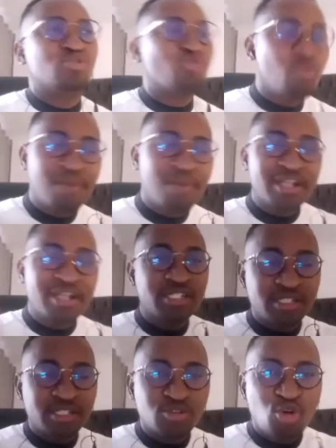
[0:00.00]
so much
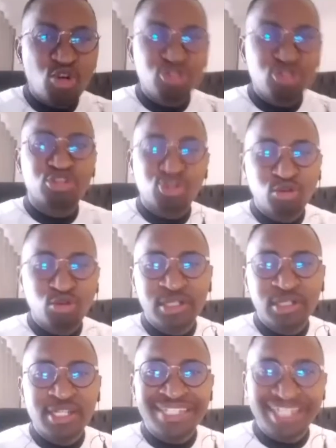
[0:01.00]
on your
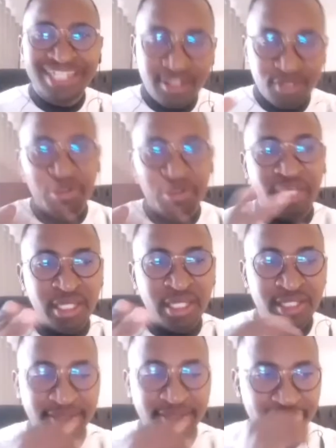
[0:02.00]
shoulders and in your head.